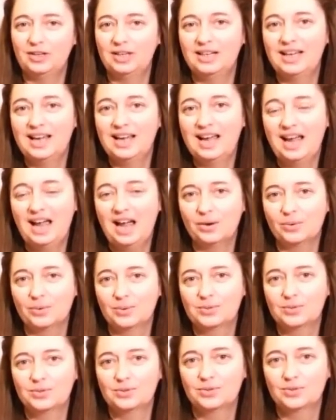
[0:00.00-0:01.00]
in a
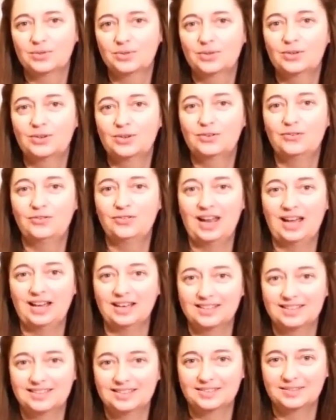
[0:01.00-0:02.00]
house or a
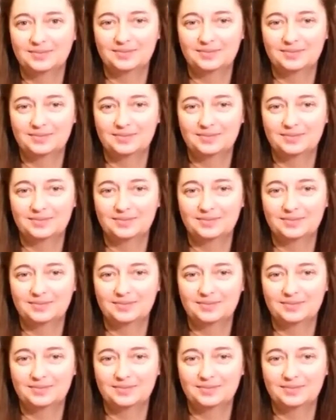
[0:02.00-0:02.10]
flat?